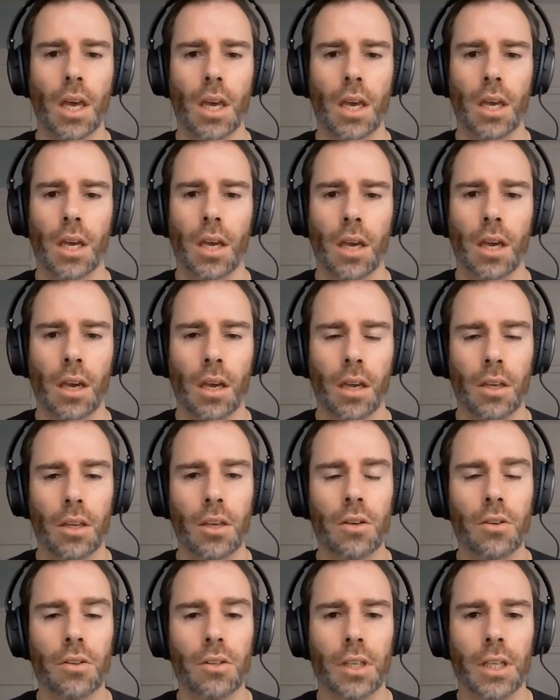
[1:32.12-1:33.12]
Uh,
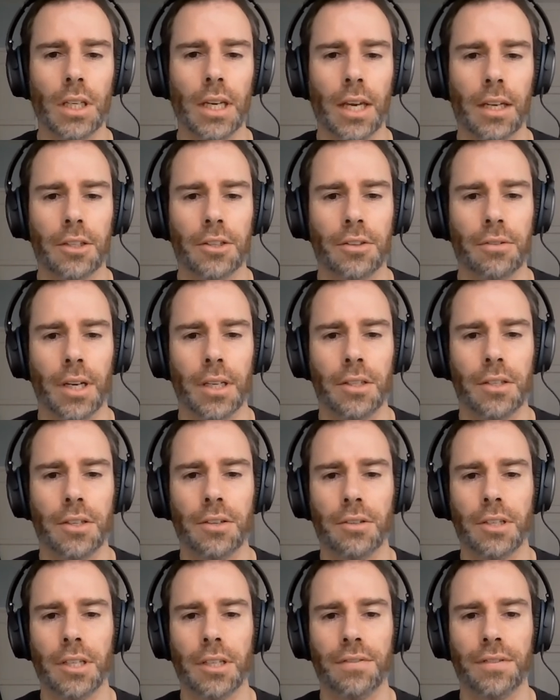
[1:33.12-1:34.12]
usually I try
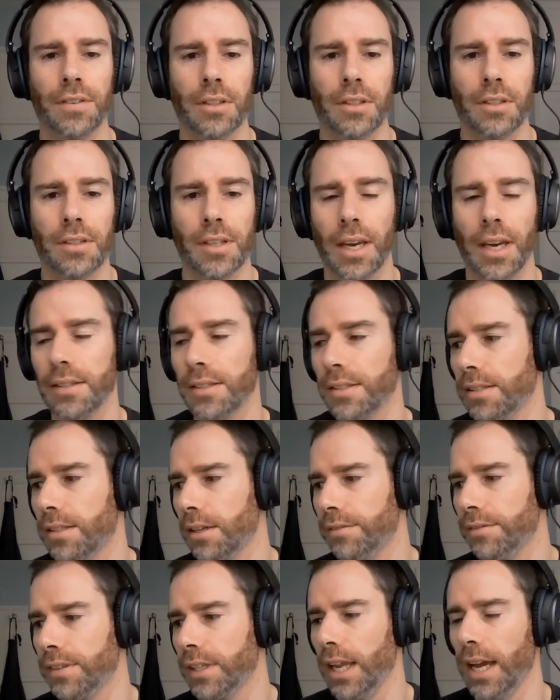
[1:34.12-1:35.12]
two different sizes
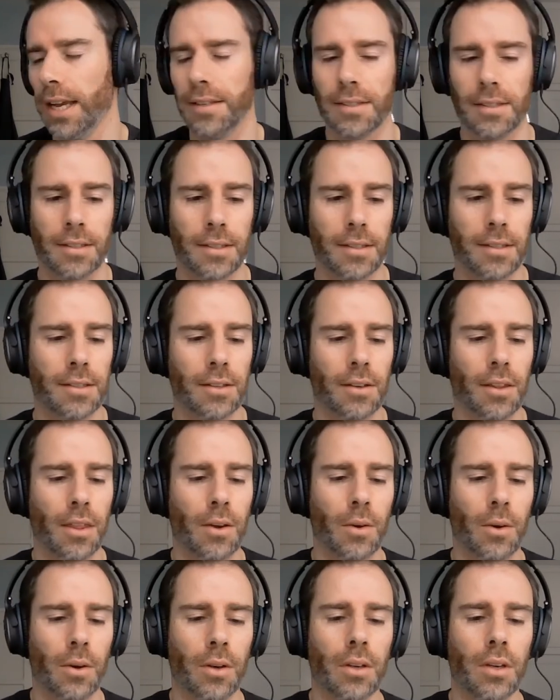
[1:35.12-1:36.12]
of glasses. So
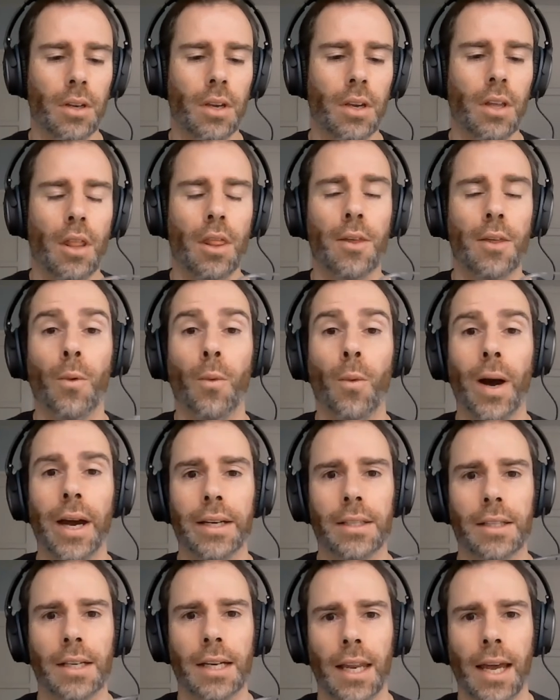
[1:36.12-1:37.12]
the, the
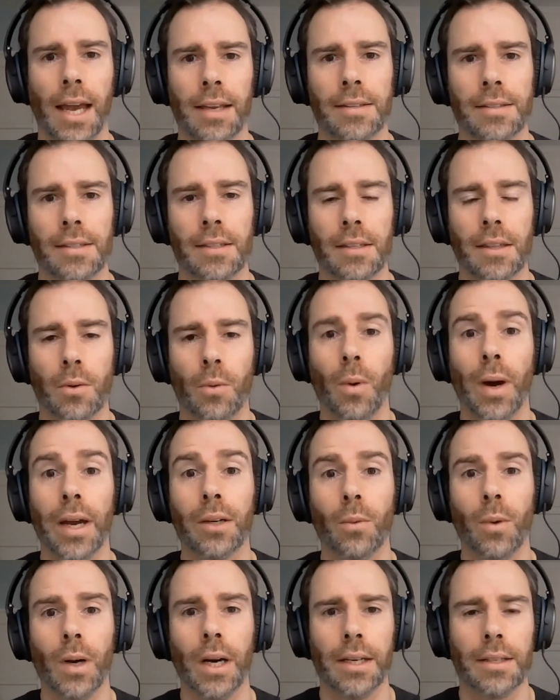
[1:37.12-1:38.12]
white glass, the
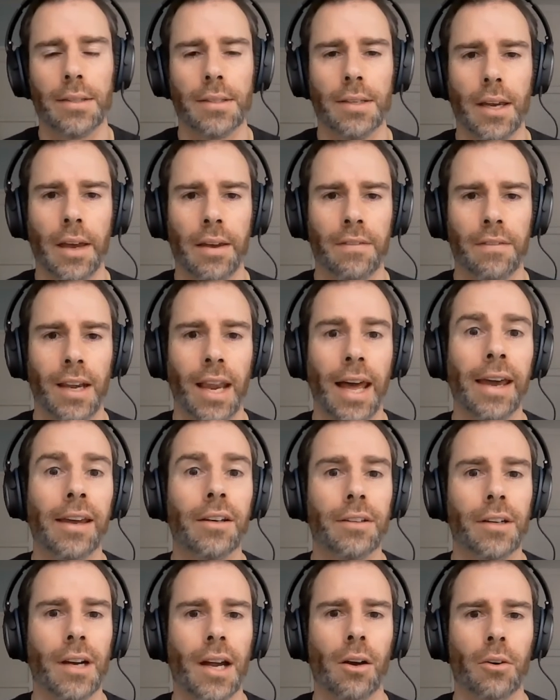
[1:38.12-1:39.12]
white wines have
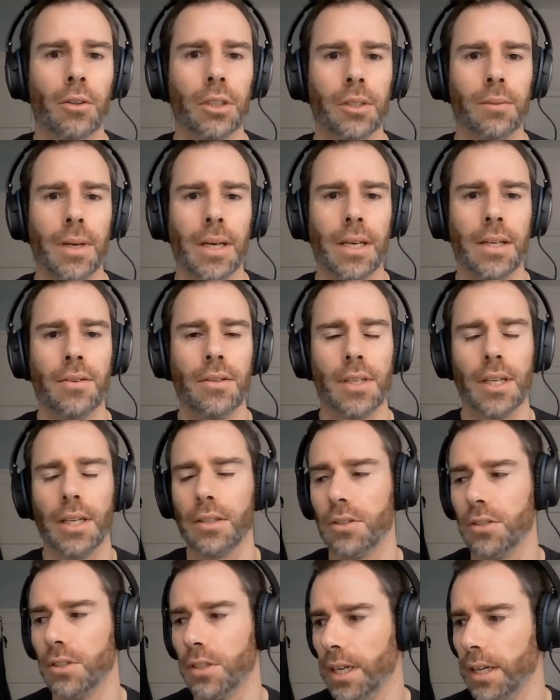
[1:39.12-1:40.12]
lighter aromas, and
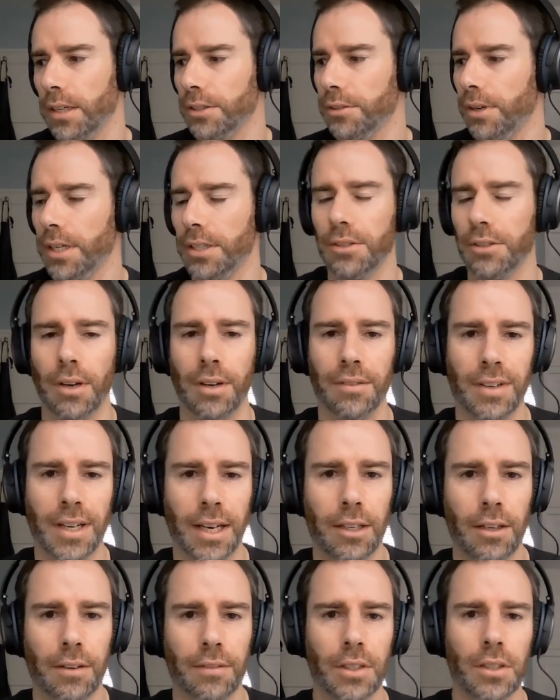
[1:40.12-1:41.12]
usually I try to have
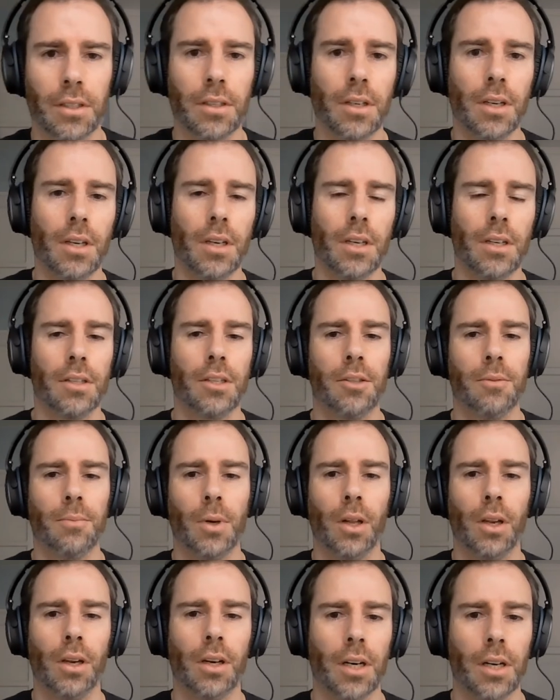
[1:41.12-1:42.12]
kind of a
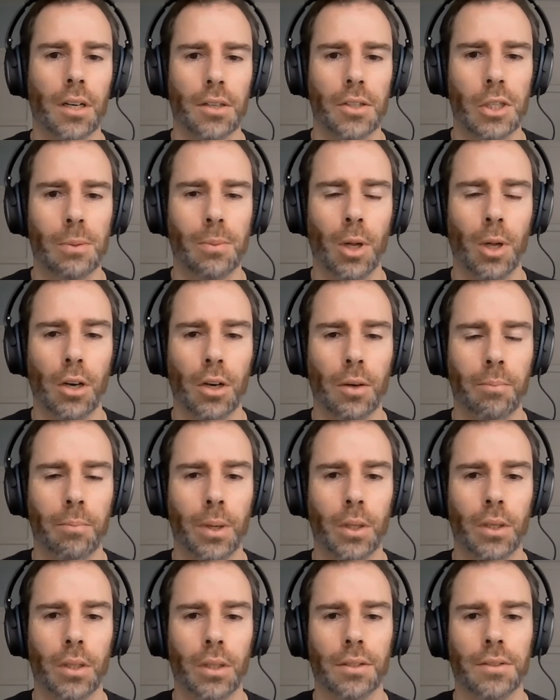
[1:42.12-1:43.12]
smaller, smaller
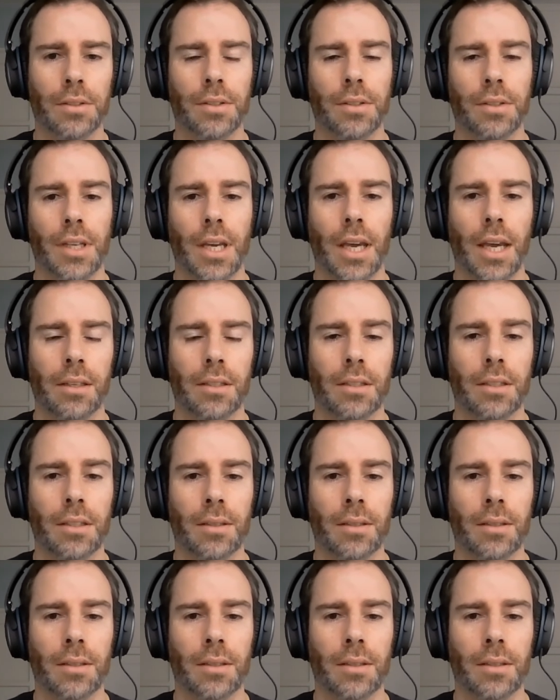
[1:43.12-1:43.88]
bowl so that